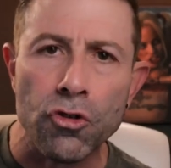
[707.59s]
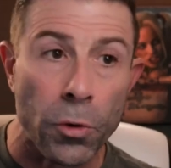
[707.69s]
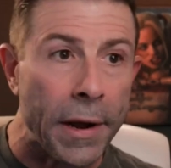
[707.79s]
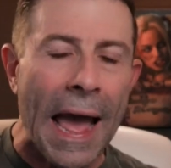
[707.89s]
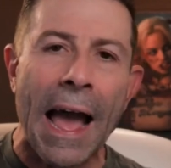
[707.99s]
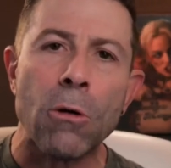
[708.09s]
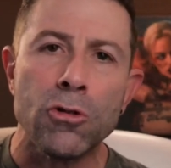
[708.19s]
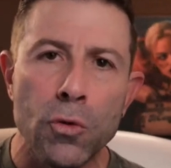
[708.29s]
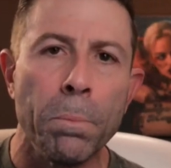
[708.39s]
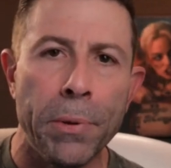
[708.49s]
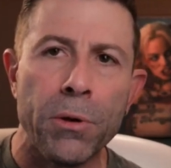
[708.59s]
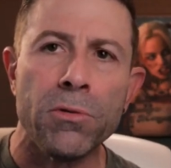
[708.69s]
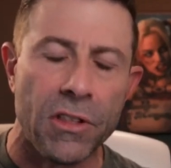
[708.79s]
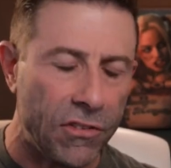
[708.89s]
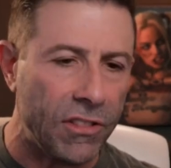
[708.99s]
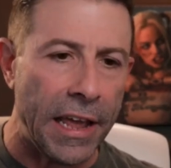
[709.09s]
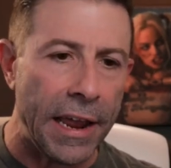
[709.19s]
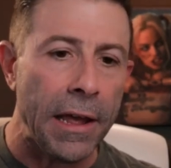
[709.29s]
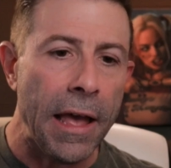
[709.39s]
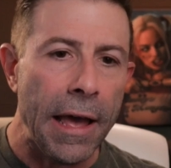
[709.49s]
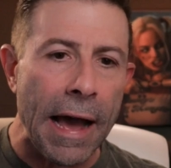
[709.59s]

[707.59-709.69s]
you on how to build this thing